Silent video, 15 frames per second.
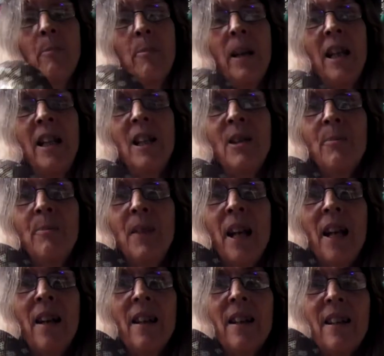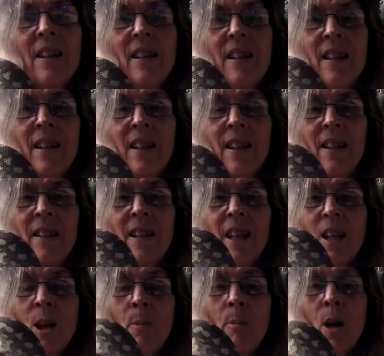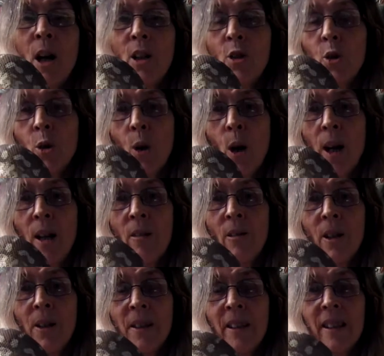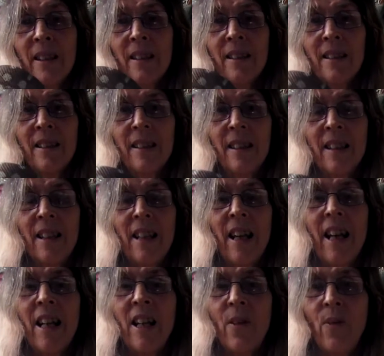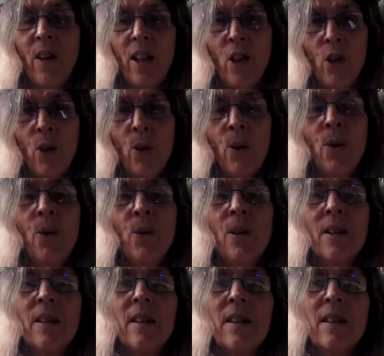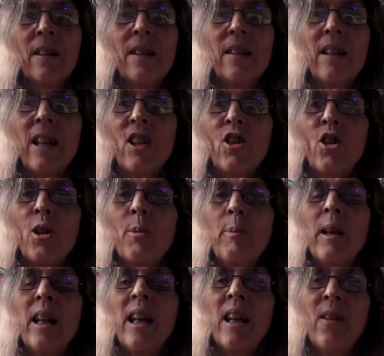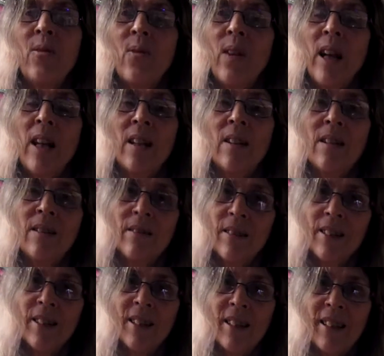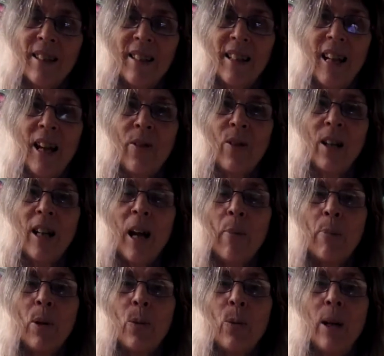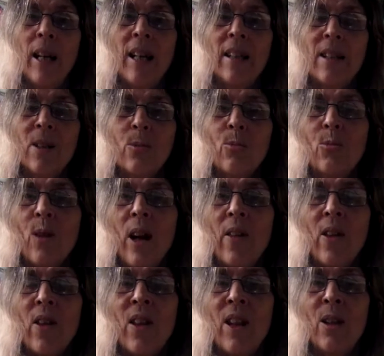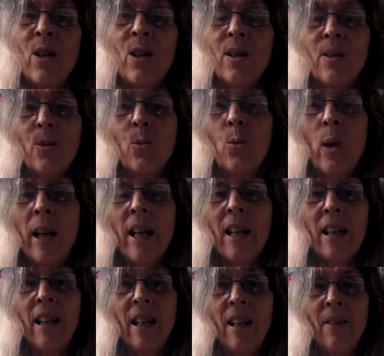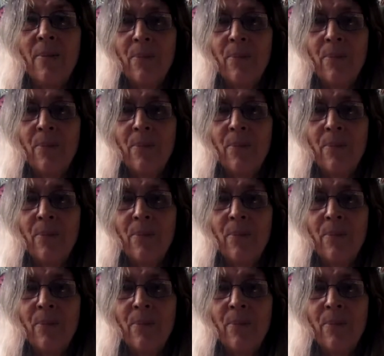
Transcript: medium there that I might try her on, and if I do, then she'll be getting fed every couple of weeks rather than weekly.